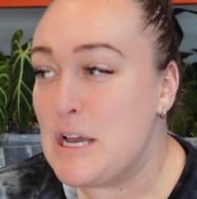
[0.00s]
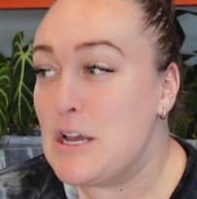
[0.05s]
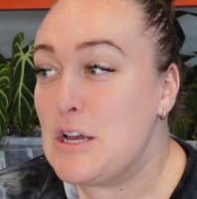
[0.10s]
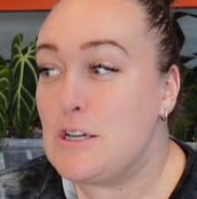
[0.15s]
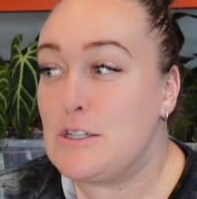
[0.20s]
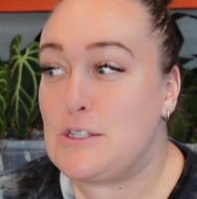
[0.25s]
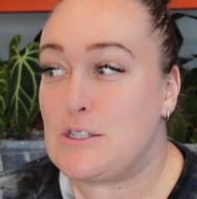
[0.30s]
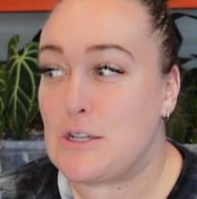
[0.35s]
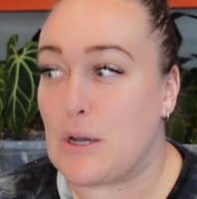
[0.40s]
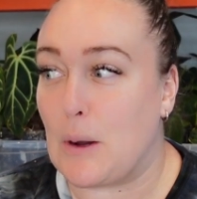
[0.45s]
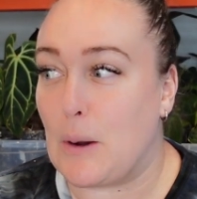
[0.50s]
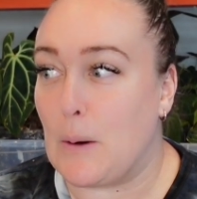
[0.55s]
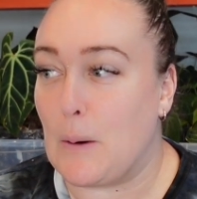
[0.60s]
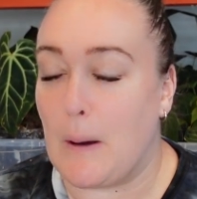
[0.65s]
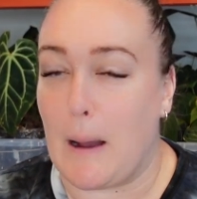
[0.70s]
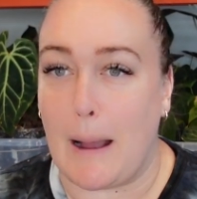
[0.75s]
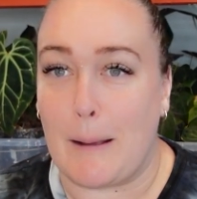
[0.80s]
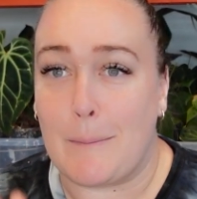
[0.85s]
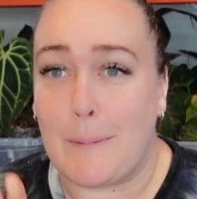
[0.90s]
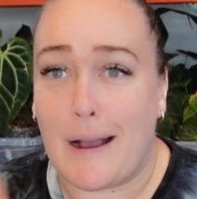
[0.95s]
So
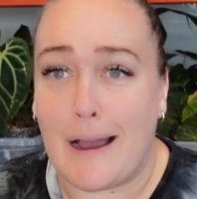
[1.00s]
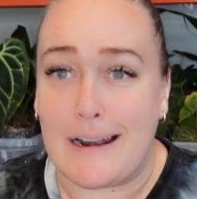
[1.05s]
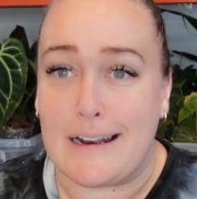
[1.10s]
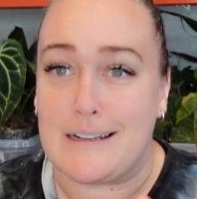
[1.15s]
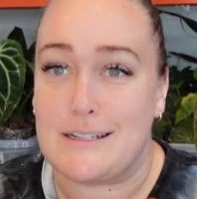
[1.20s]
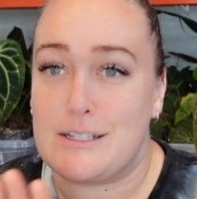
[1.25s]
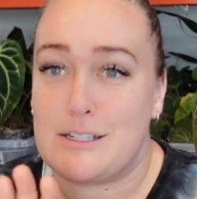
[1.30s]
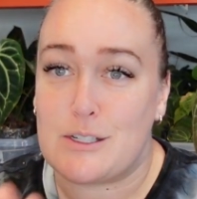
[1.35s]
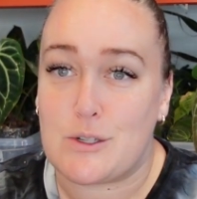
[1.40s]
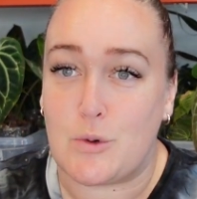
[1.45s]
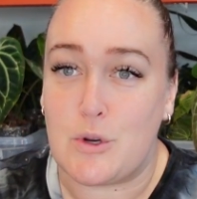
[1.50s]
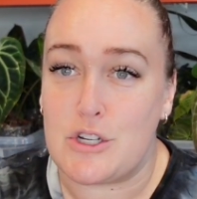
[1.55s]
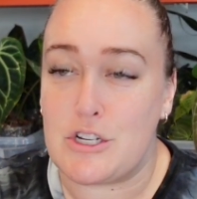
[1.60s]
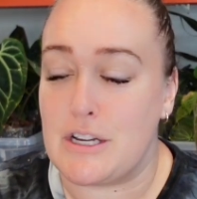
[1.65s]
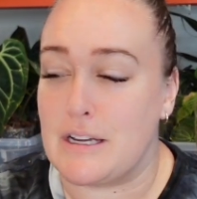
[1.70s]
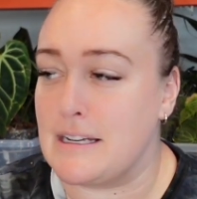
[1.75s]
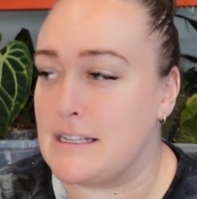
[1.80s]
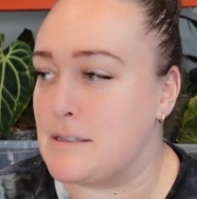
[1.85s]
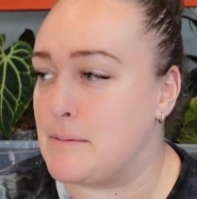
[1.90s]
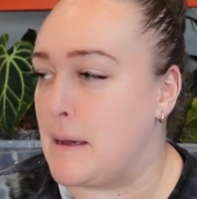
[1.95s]
I'm kind of
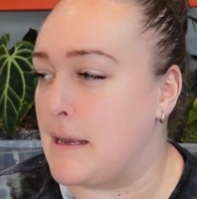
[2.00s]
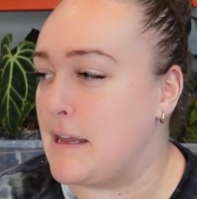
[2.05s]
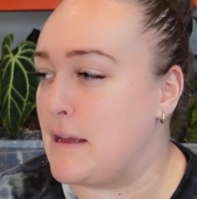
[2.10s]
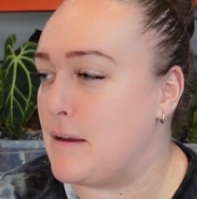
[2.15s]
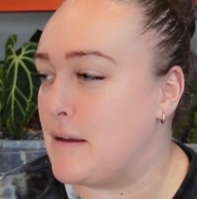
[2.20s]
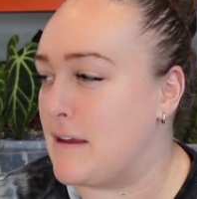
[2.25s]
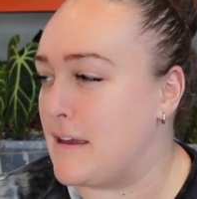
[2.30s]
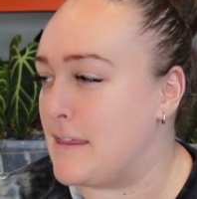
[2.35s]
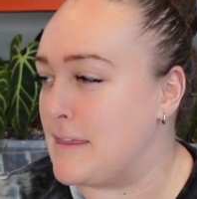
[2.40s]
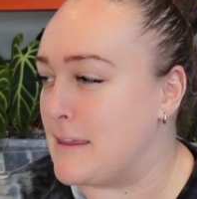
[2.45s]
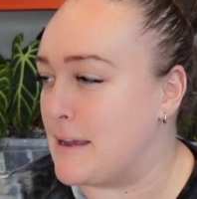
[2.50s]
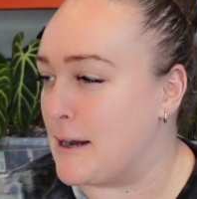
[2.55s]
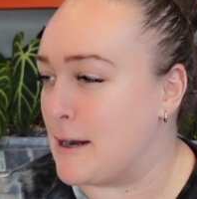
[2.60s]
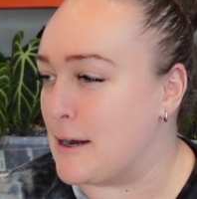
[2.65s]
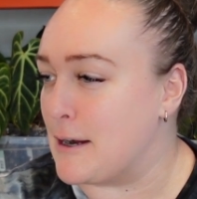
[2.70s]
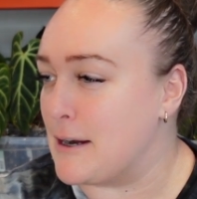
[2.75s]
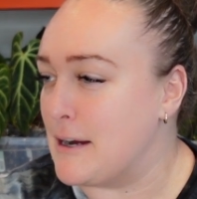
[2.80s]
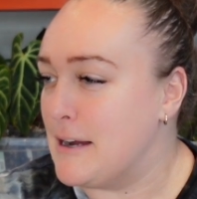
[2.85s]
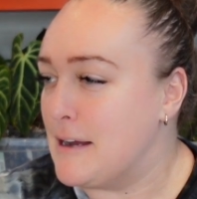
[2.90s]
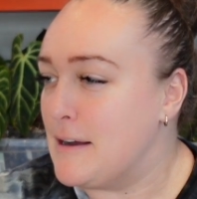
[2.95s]
squishing as many in
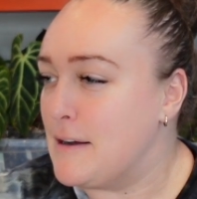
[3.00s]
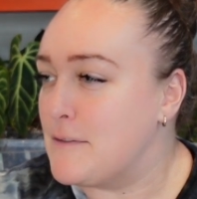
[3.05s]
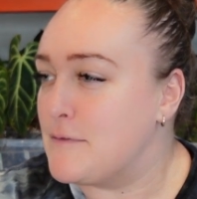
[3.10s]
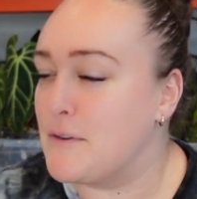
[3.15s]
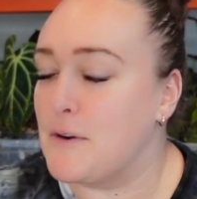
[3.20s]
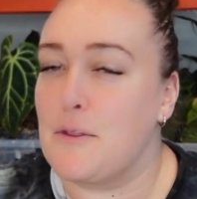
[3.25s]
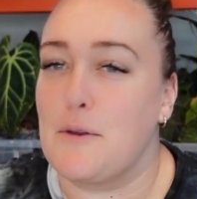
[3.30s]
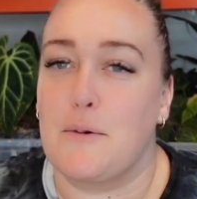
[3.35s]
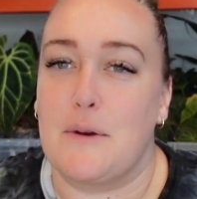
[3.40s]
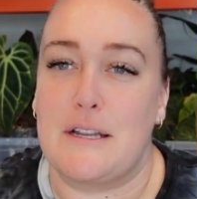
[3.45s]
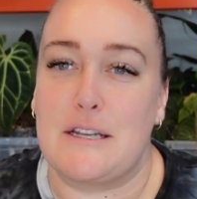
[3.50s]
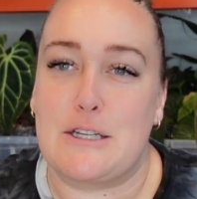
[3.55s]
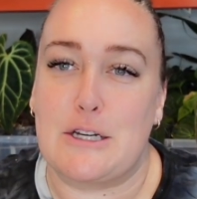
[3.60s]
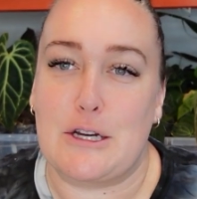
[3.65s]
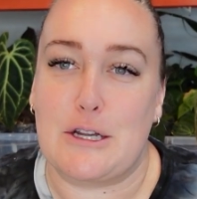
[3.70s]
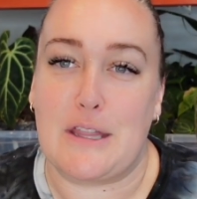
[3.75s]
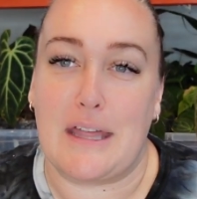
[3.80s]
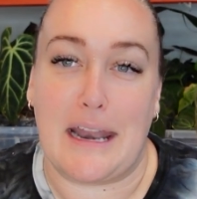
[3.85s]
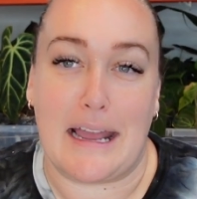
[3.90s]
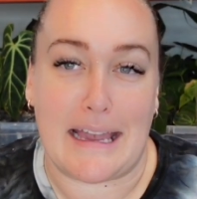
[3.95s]
there for the
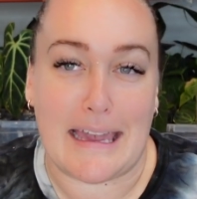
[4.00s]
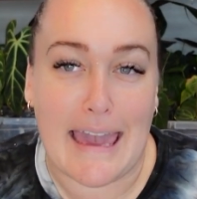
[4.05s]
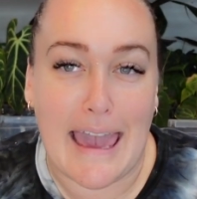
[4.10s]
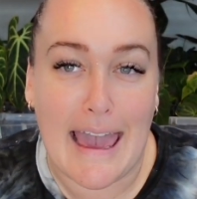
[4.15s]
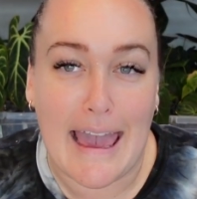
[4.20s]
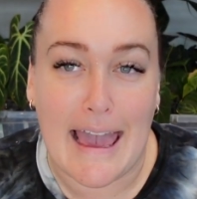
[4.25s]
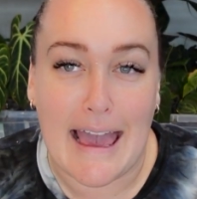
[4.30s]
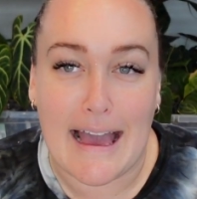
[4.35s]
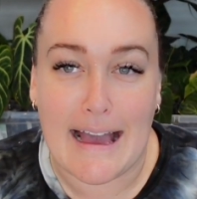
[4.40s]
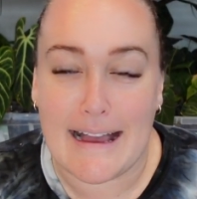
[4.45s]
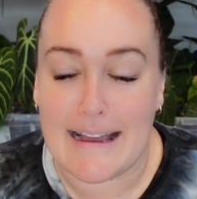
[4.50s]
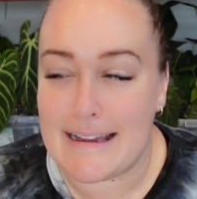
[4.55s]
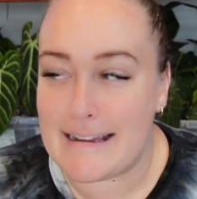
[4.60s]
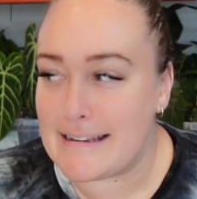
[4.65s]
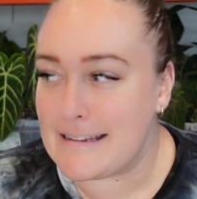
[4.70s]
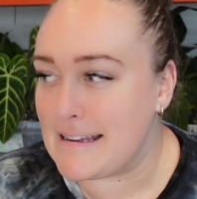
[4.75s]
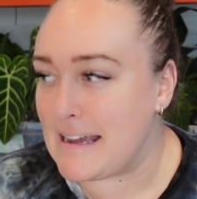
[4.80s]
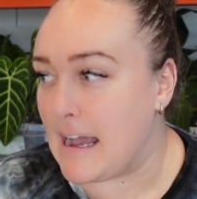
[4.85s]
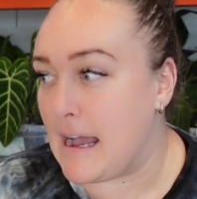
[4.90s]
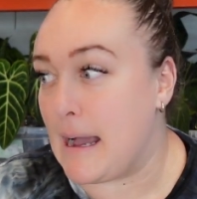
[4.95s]
winter that I
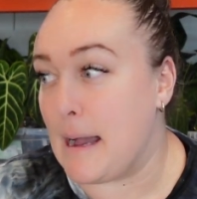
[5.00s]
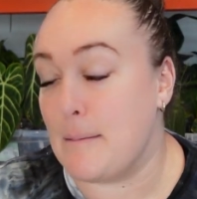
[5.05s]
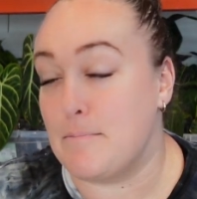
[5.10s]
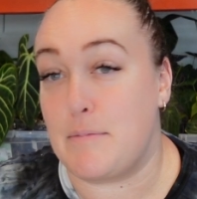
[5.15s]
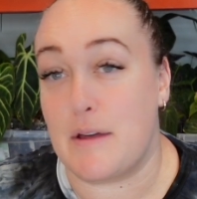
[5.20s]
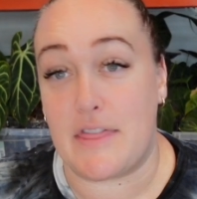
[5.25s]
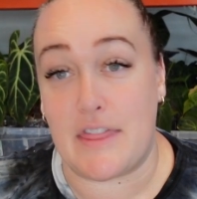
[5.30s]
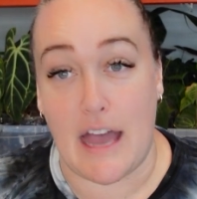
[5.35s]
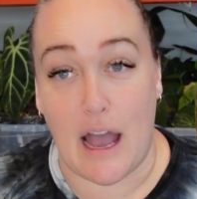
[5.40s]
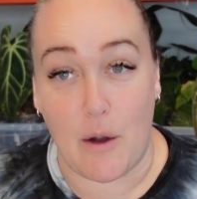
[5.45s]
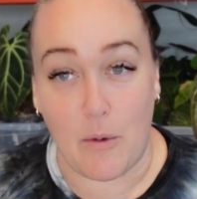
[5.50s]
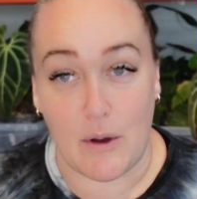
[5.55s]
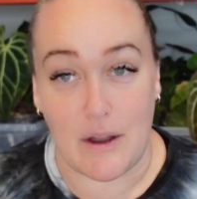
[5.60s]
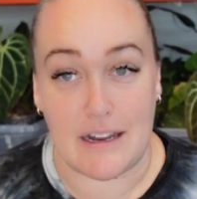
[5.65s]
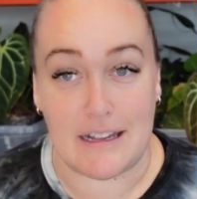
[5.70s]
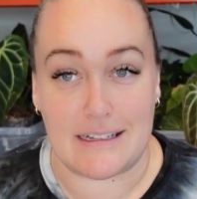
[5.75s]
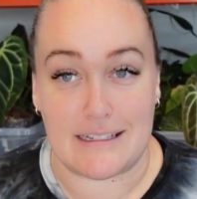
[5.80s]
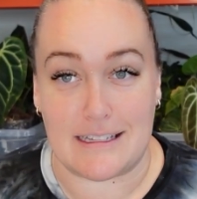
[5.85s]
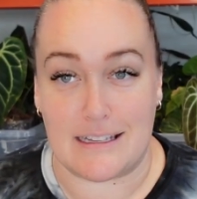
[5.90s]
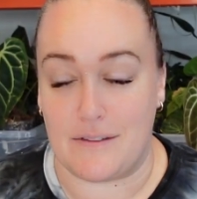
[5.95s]
can, but that one
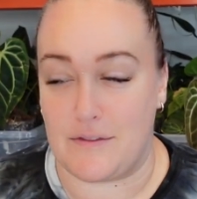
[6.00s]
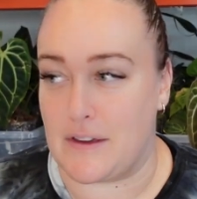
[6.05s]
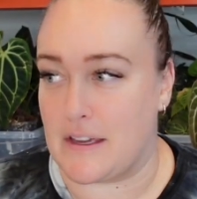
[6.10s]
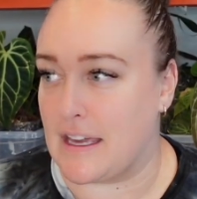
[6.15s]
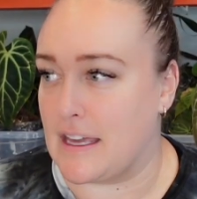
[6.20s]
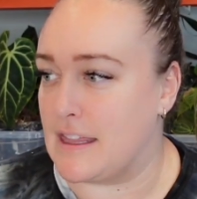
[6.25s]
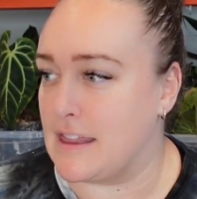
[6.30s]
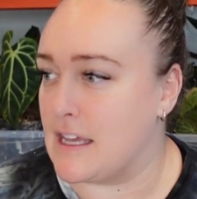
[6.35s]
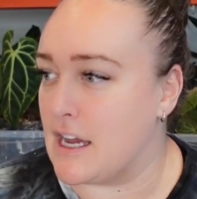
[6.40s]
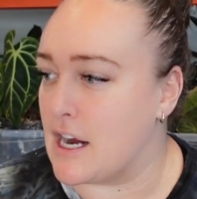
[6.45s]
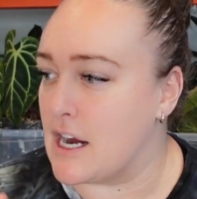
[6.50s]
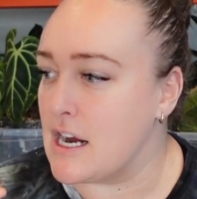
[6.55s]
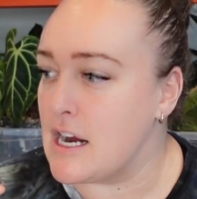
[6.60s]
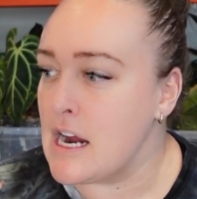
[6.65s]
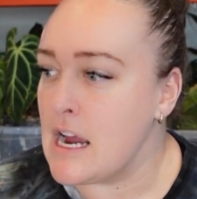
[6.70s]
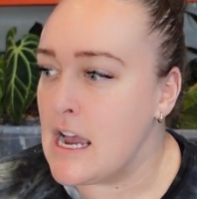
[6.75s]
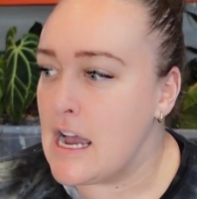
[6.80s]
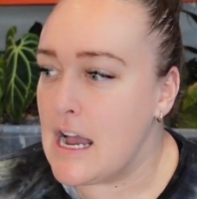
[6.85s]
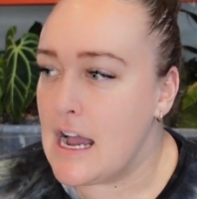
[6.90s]
is living in there.